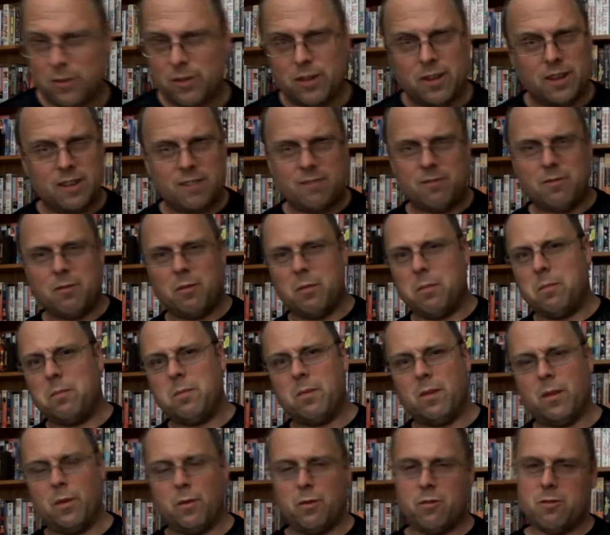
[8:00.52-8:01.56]

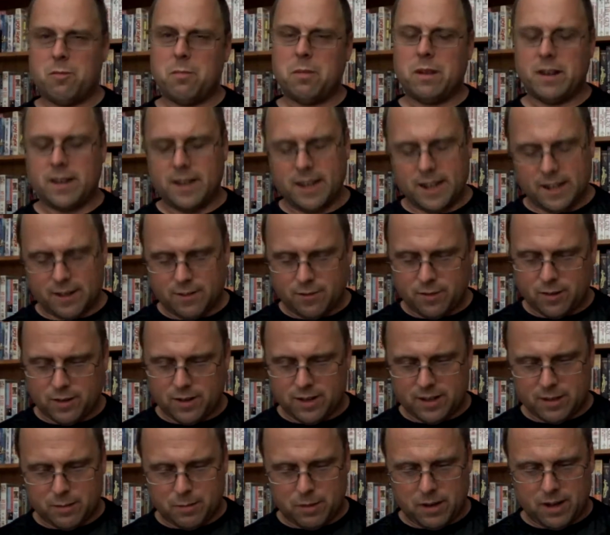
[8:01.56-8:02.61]
they were a big deal a few
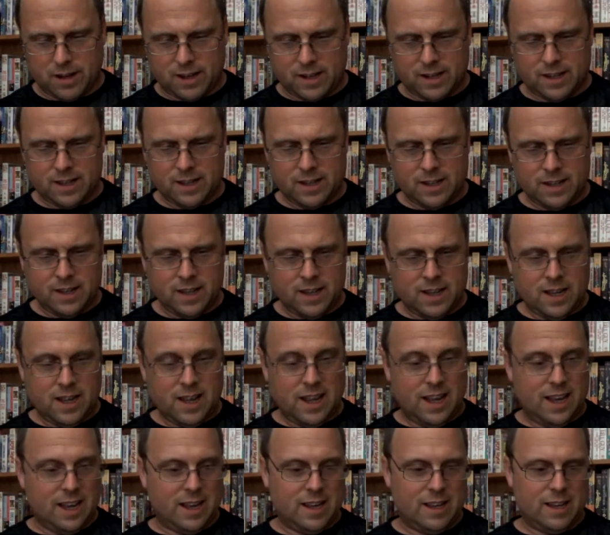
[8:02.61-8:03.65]
years back,
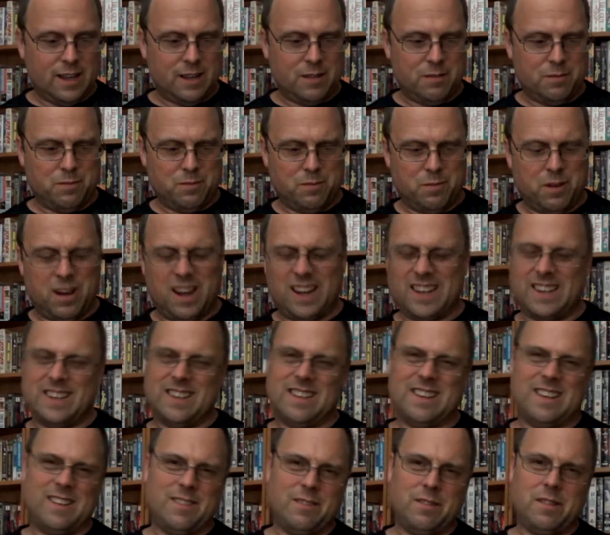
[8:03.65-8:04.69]
but I don't
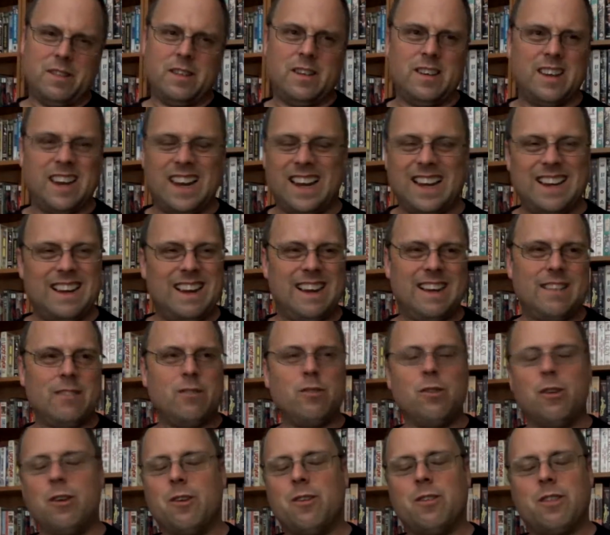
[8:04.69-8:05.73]
know. I
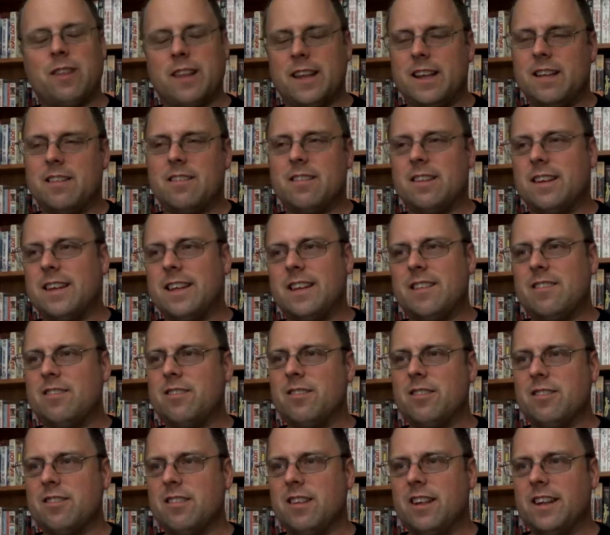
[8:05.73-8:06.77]
saw things and it's
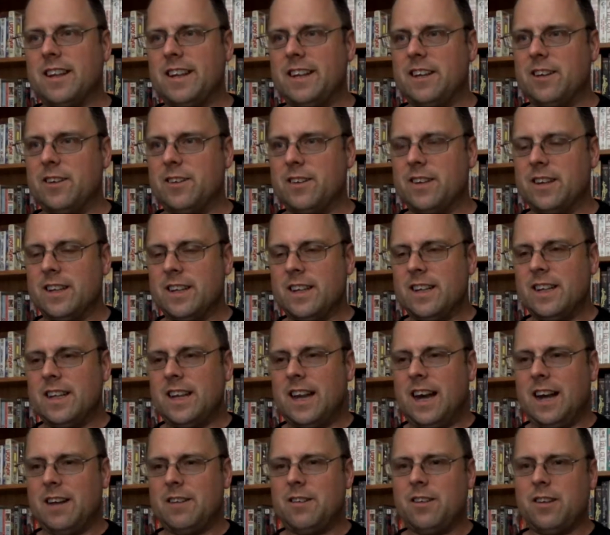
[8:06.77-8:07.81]
sort of like, you know,
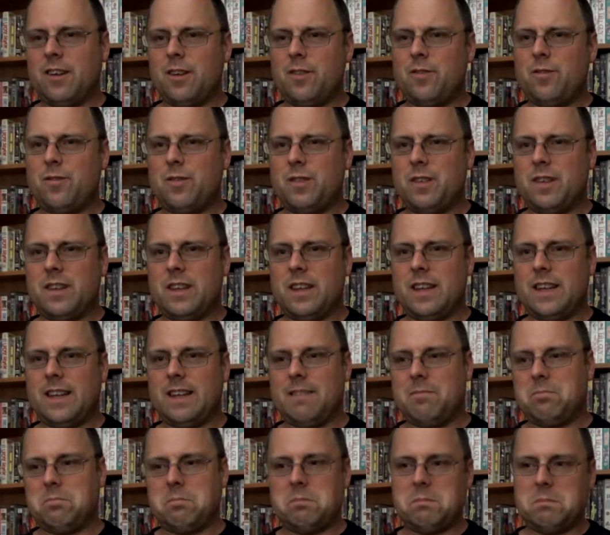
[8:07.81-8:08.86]
I don't know if,
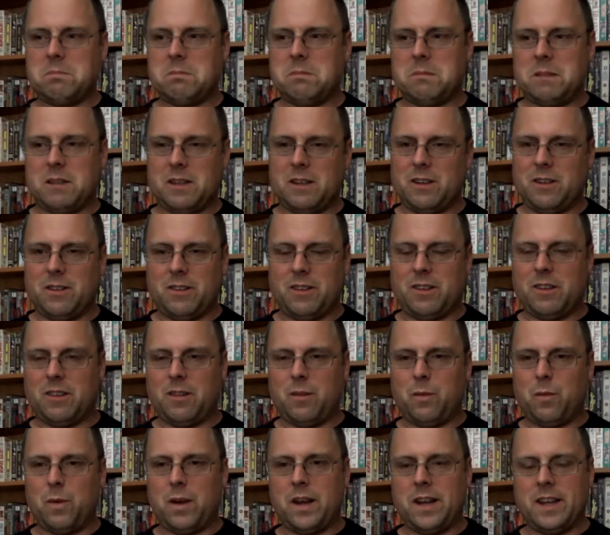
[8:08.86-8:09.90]
you know, the
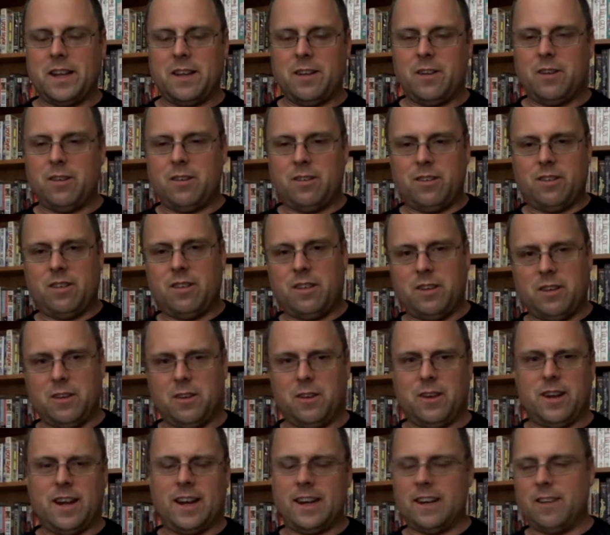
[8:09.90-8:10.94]
way you
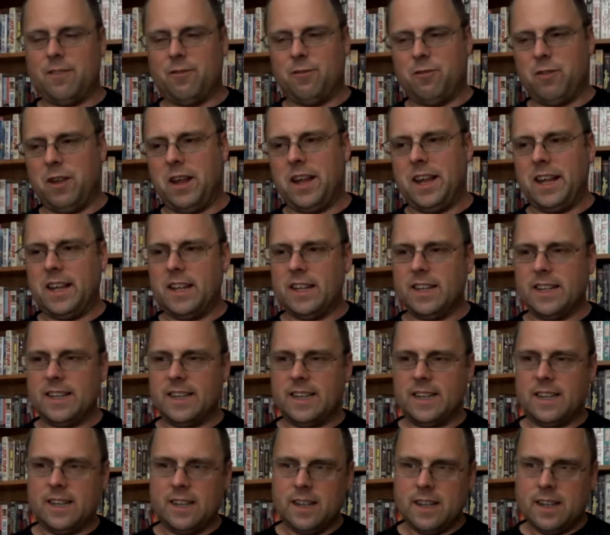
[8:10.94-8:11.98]
kind of
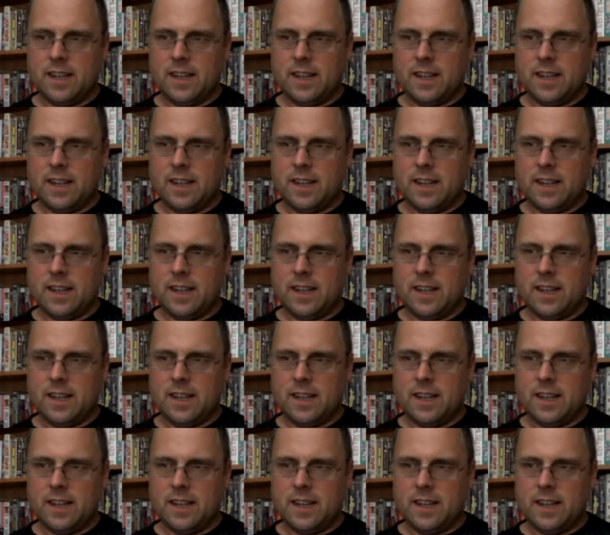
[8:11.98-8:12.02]
vaguely